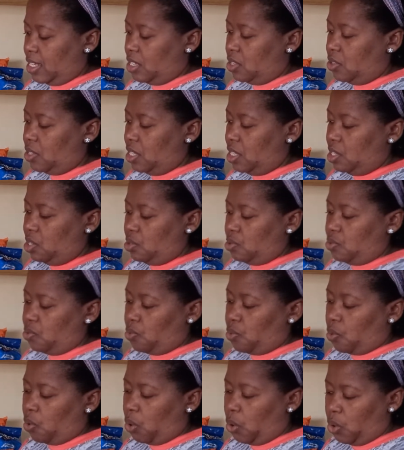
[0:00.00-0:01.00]
So these are
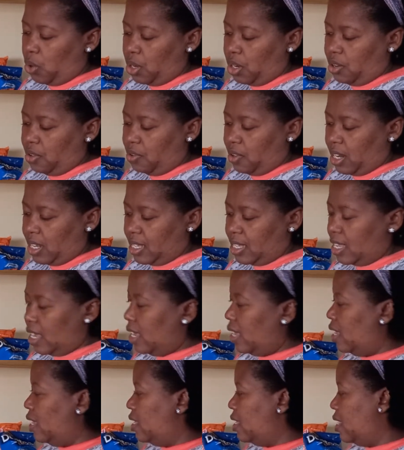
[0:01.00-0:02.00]
corn and rice
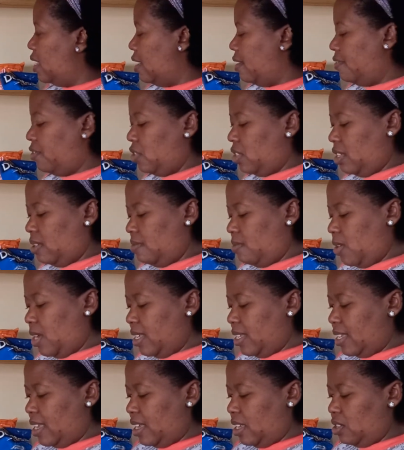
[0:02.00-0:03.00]
cakes, and I've got some
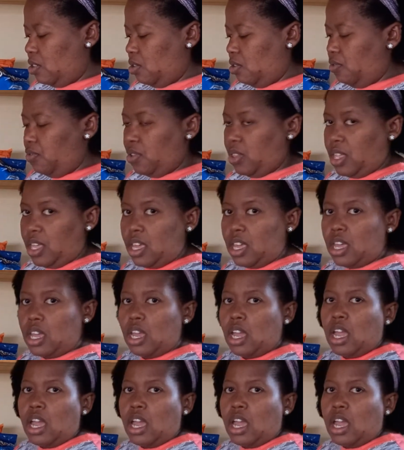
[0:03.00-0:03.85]
rice cakes over there.